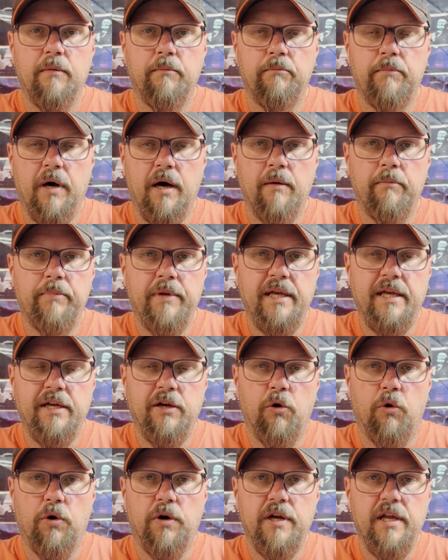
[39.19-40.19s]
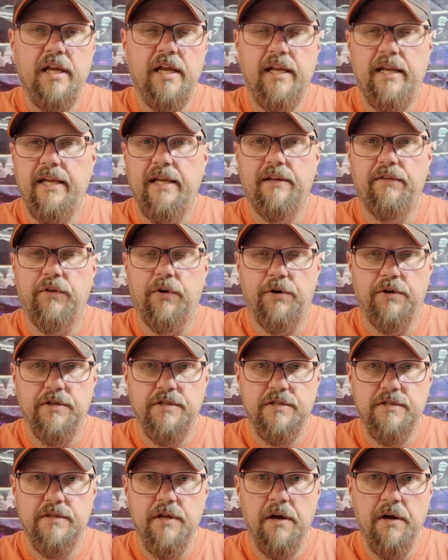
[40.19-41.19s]
bumping or hitting their
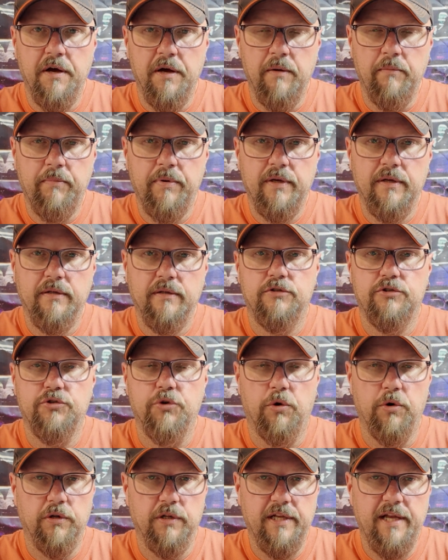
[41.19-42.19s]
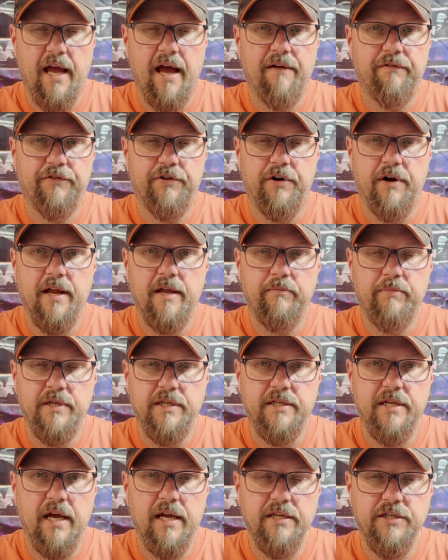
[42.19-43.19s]
stump shortly after
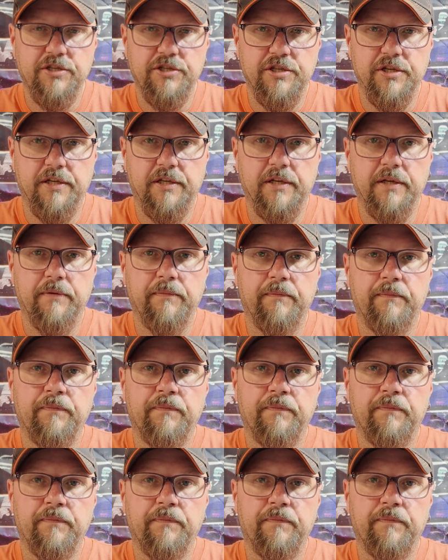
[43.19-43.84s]
amputation,